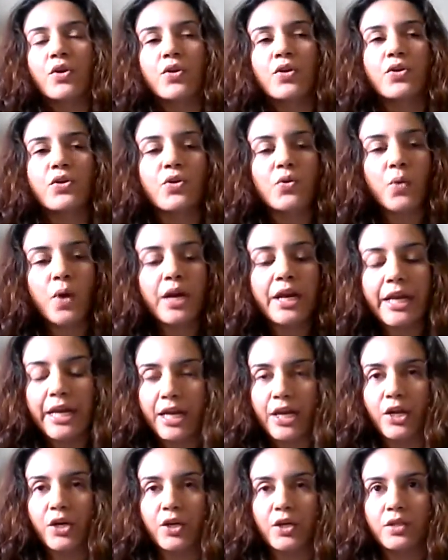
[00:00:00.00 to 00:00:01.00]
You are
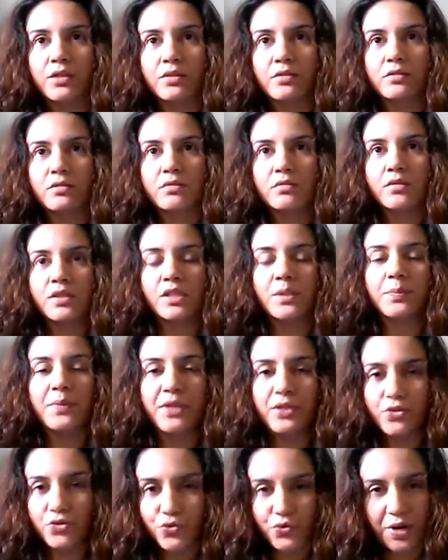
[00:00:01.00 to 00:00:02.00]
here to
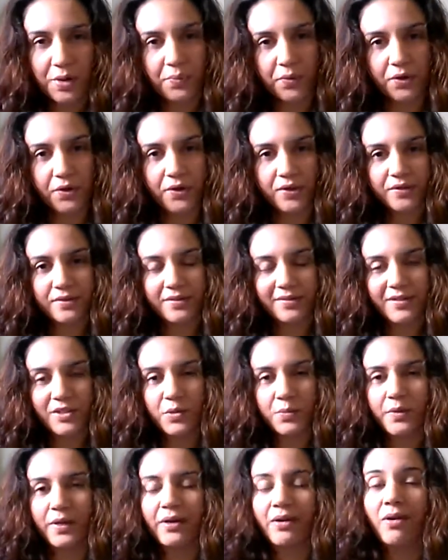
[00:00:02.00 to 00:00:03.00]
be a dreamer,
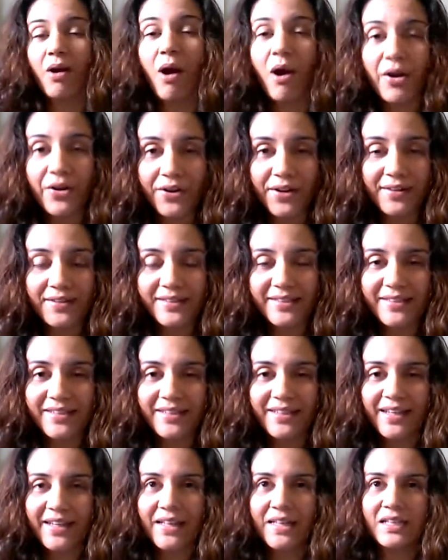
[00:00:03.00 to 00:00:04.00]
to be an
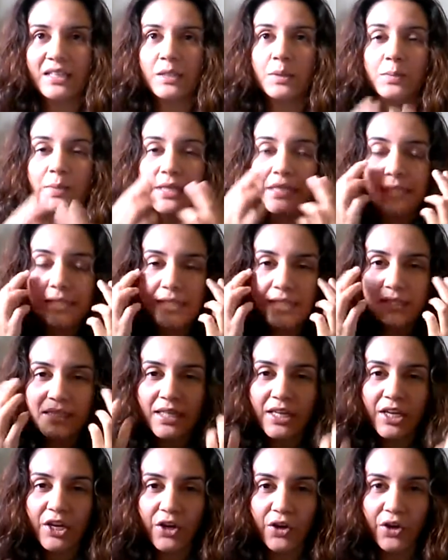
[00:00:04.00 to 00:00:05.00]
artist, to be a
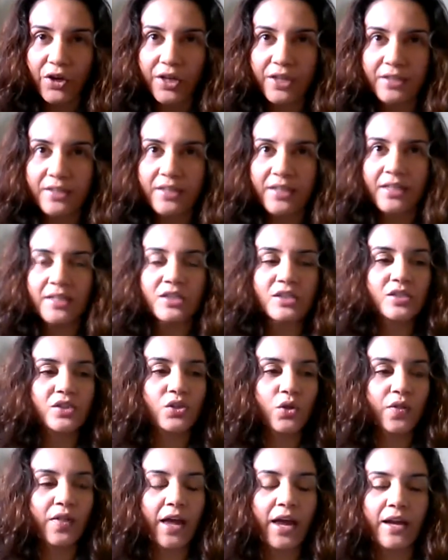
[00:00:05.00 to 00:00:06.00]
seer,
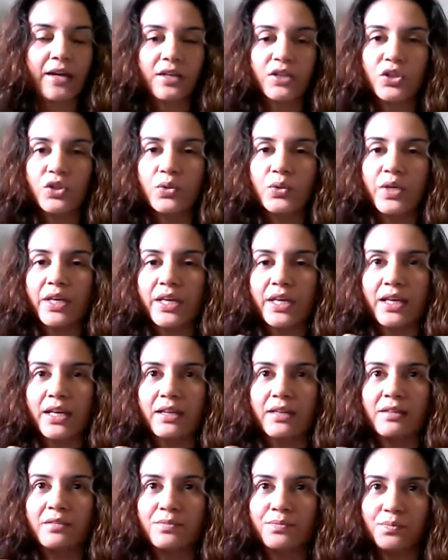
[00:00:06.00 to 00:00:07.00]
so that you
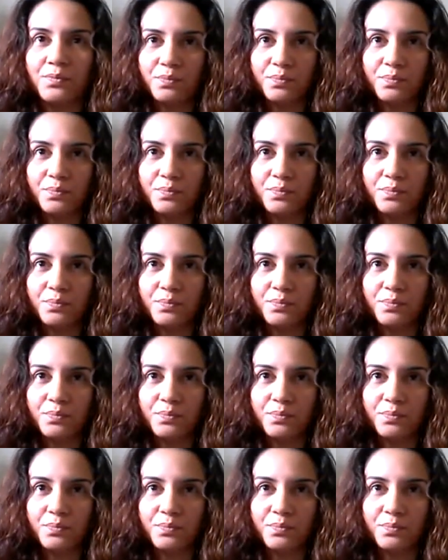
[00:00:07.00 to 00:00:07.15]
can